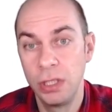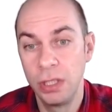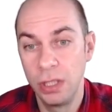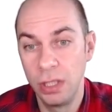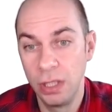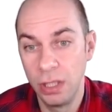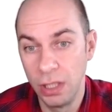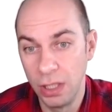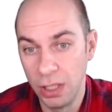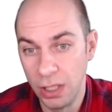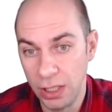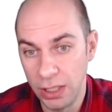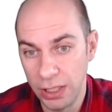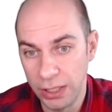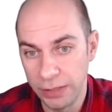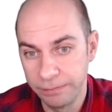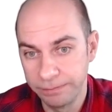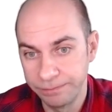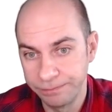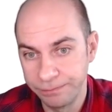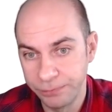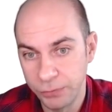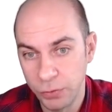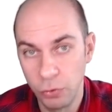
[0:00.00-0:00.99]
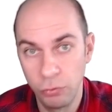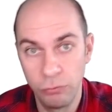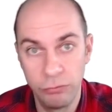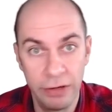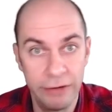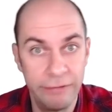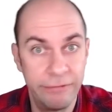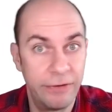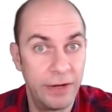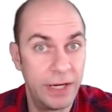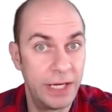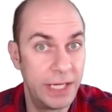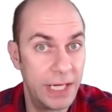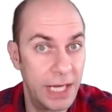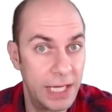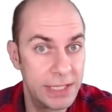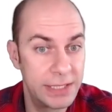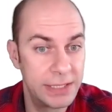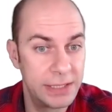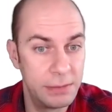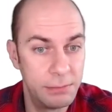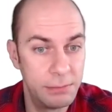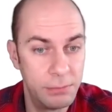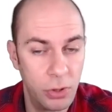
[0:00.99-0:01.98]
early, to
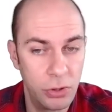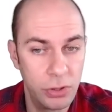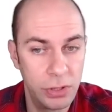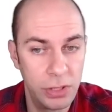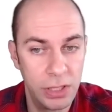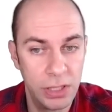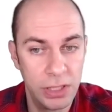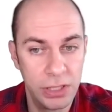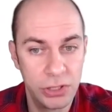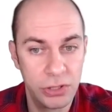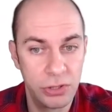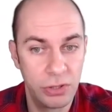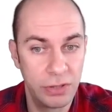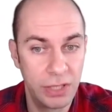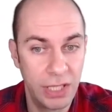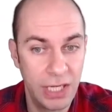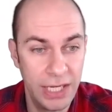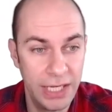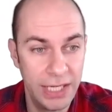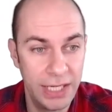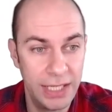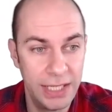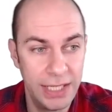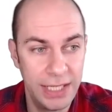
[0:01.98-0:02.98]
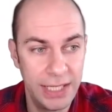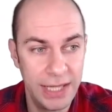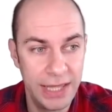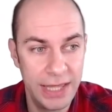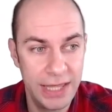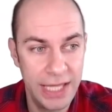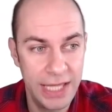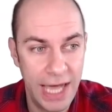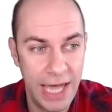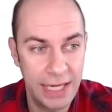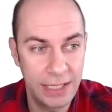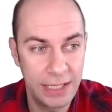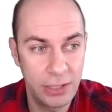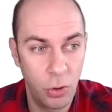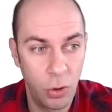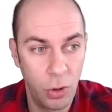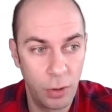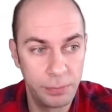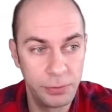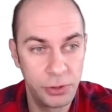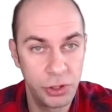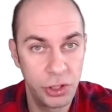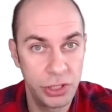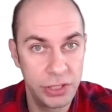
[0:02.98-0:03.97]
refinance the bond early. So clearly that
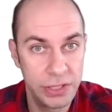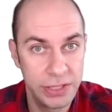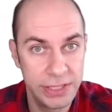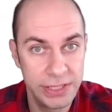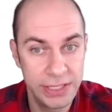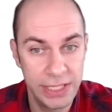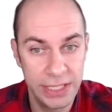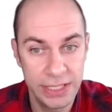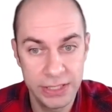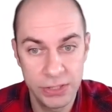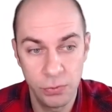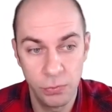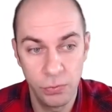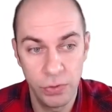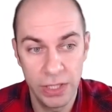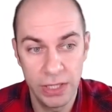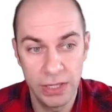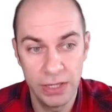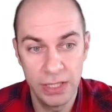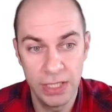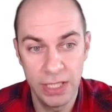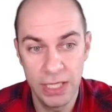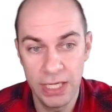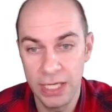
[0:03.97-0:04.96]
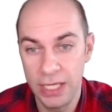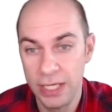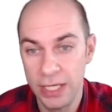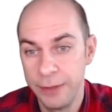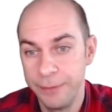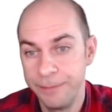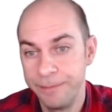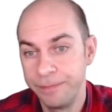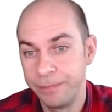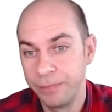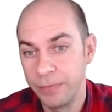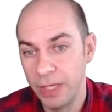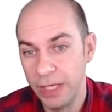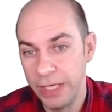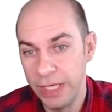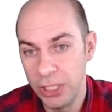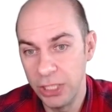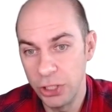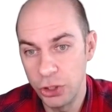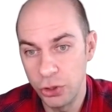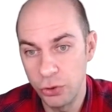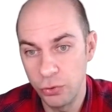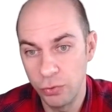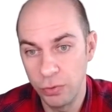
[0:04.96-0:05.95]
option sits with the
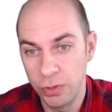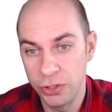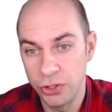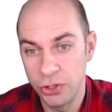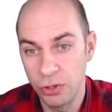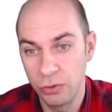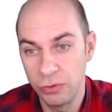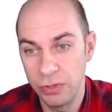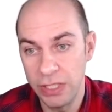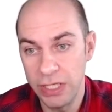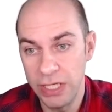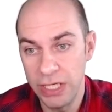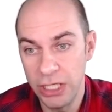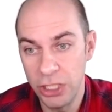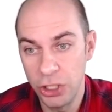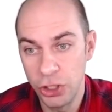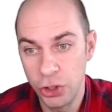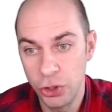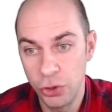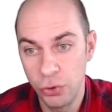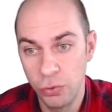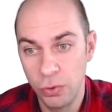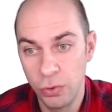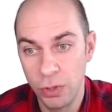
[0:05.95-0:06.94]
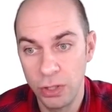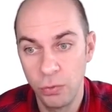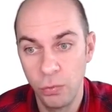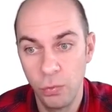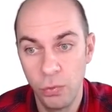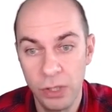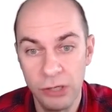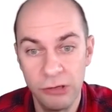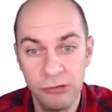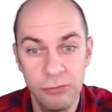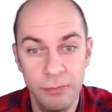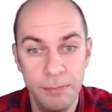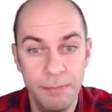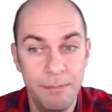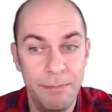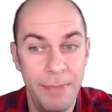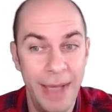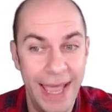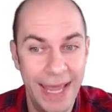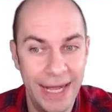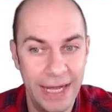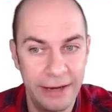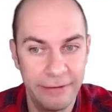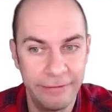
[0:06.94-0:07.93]
issuer, so the issuer will
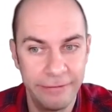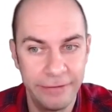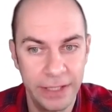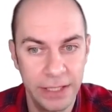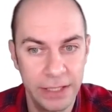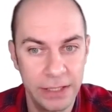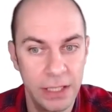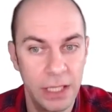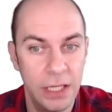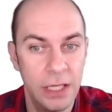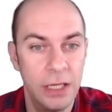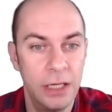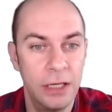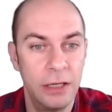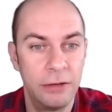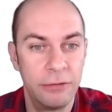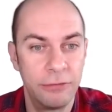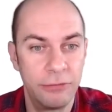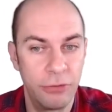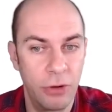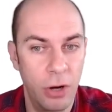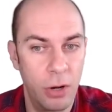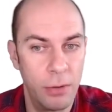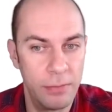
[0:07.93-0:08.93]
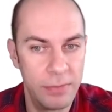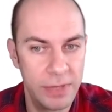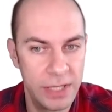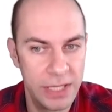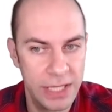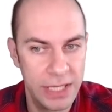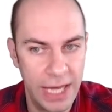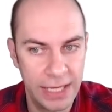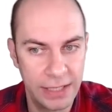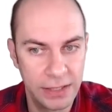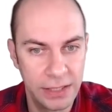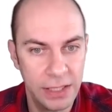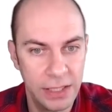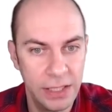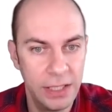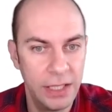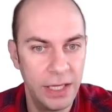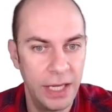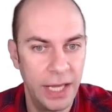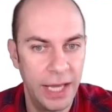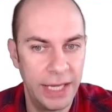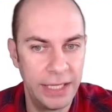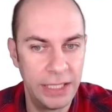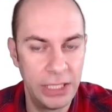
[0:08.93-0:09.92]
benefit from that.
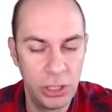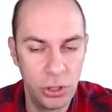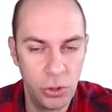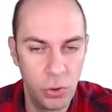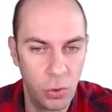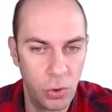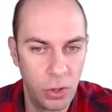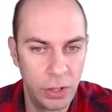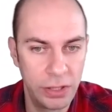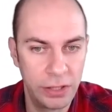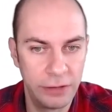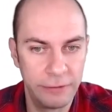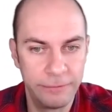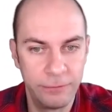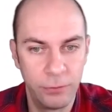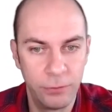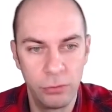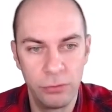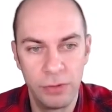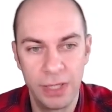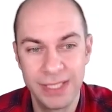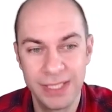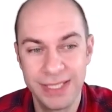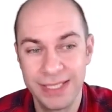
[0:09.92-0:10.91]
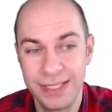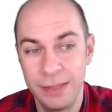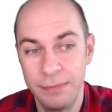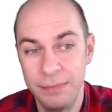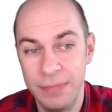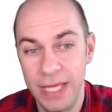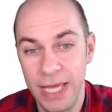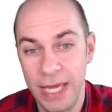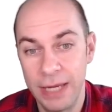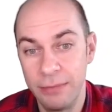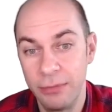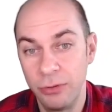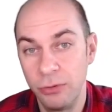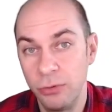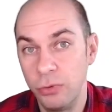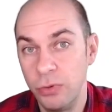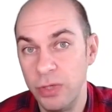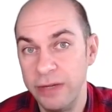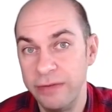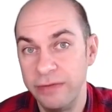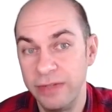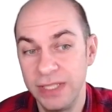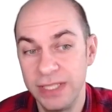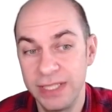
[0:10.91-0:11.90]
And in order for us to be able to
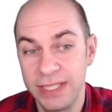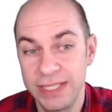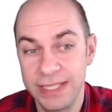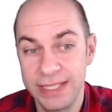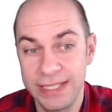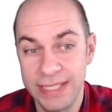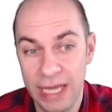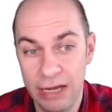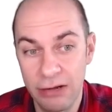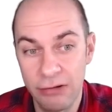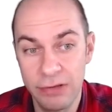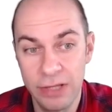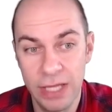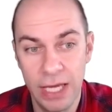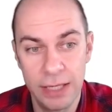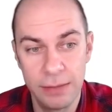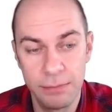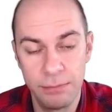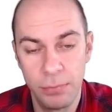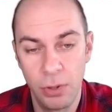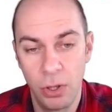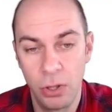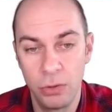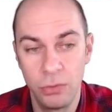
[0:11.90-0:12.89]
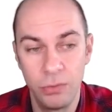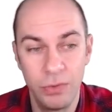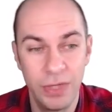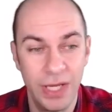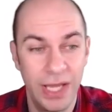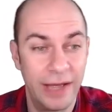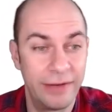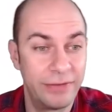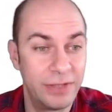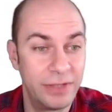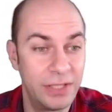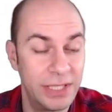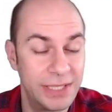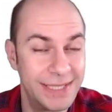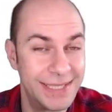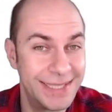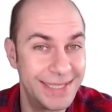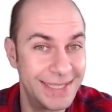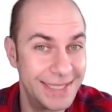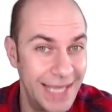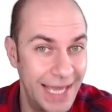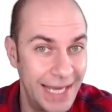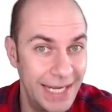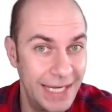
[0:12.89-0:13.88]
even sell that bond, we have to
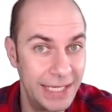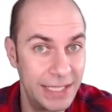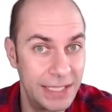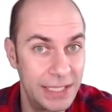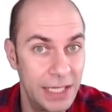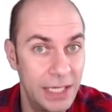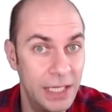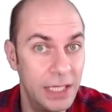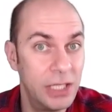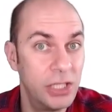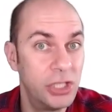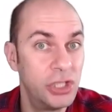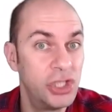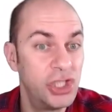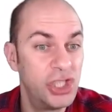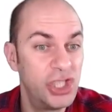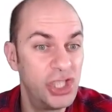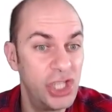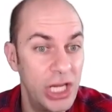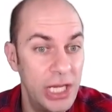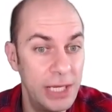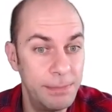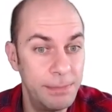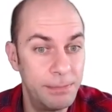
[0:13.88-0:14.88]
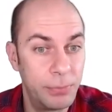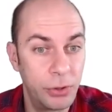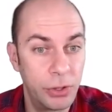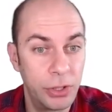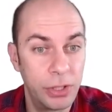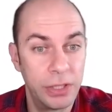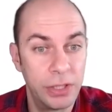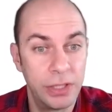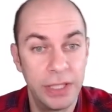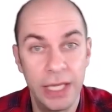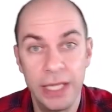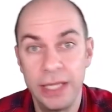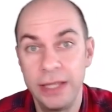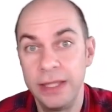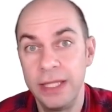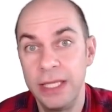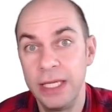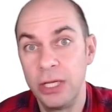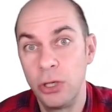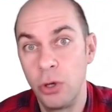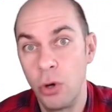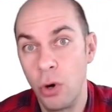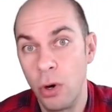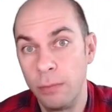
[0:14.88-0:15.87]
sell it cheaper than
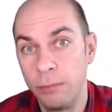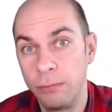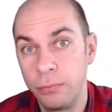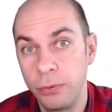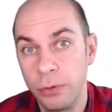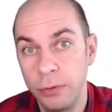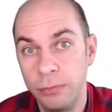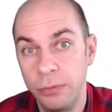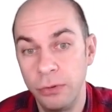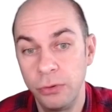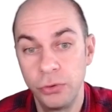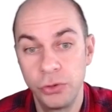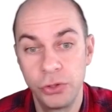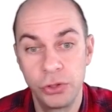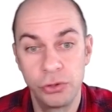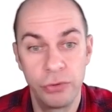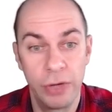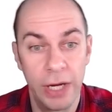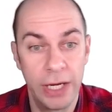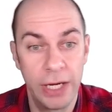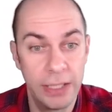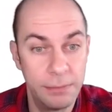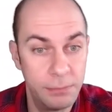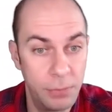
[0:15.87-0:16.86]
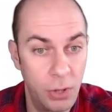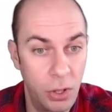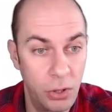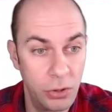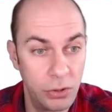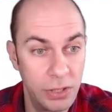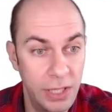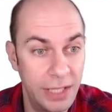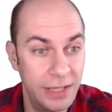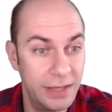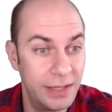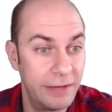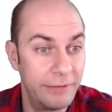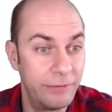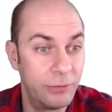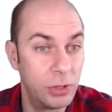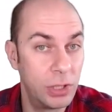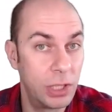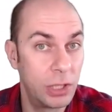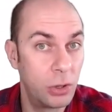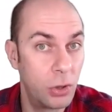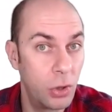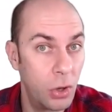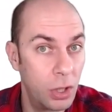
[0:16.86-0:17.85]
the comparable straight bond, and therefore
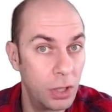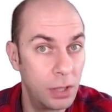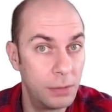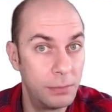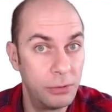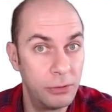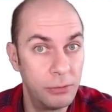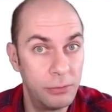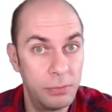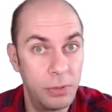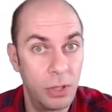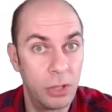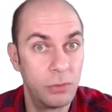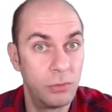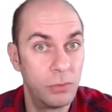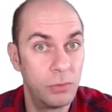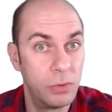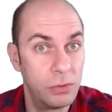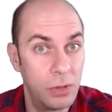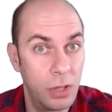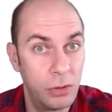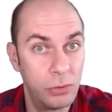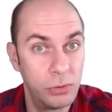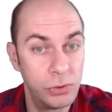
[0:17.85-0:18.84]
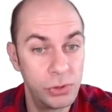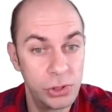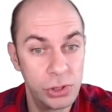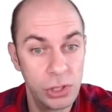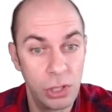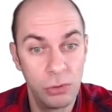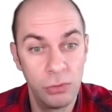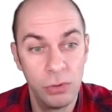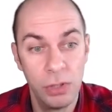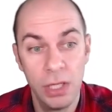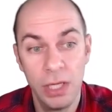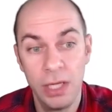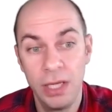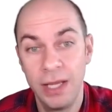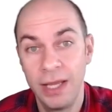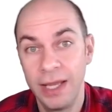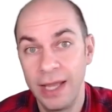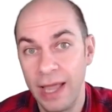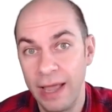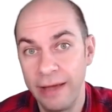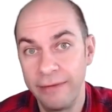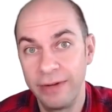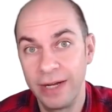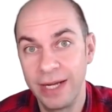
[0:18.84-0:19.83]
the callable bond will also
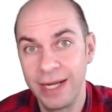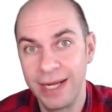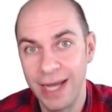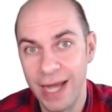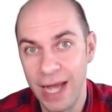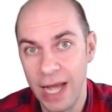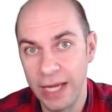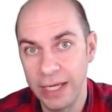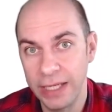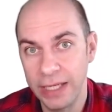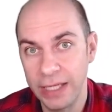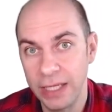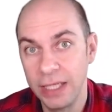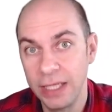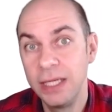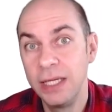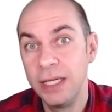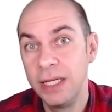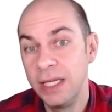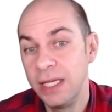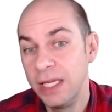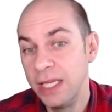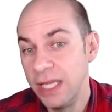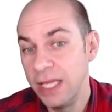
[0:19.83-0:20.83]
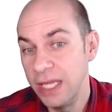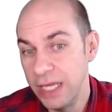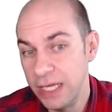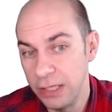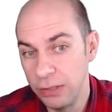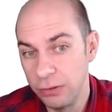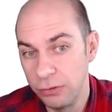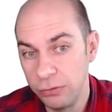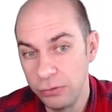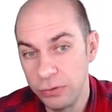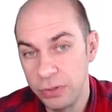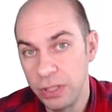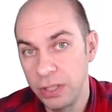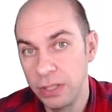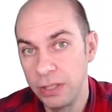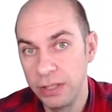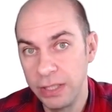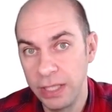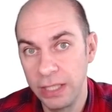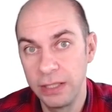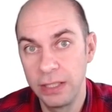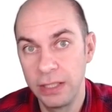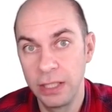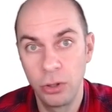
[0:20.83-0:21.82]
have a higher yield
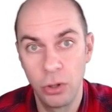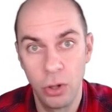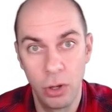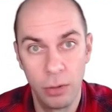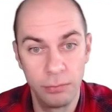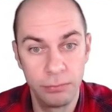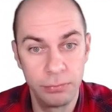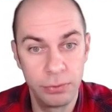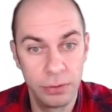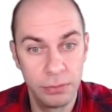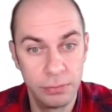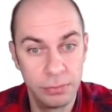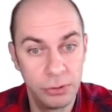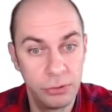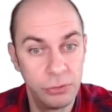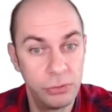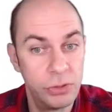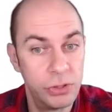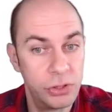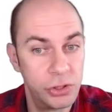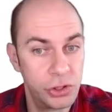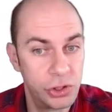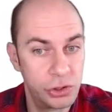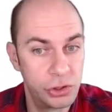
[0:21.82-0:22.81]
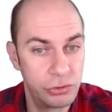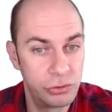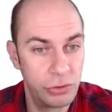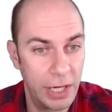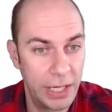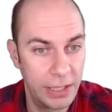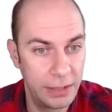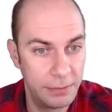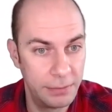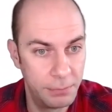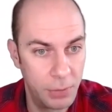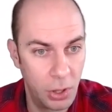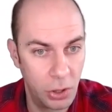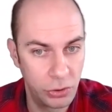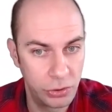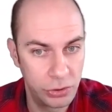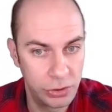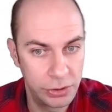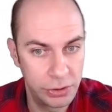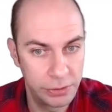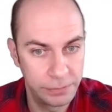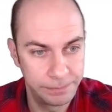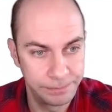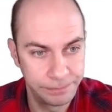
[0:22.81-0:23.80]
than the comparable straight
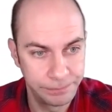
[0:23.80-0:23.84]
bond.